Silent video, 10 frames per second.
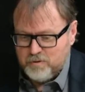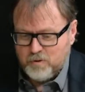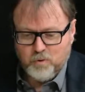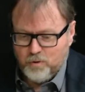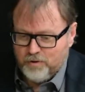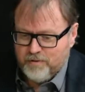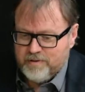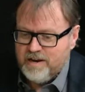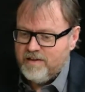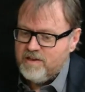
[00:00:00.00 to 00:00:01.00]
Claude or
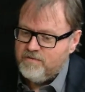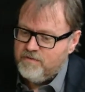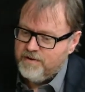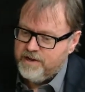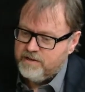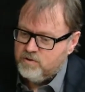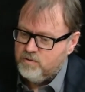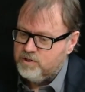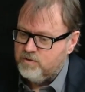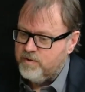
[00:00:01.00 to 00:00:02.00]
these varying
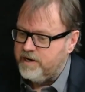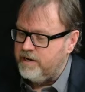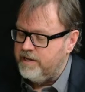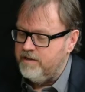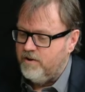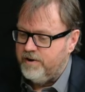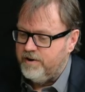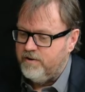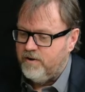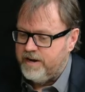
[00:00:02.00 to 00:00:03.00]
tools directly
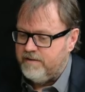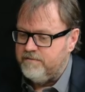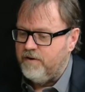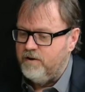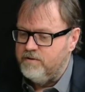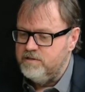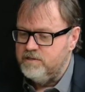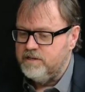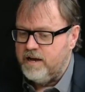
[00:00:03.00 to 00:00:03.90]
on our phones.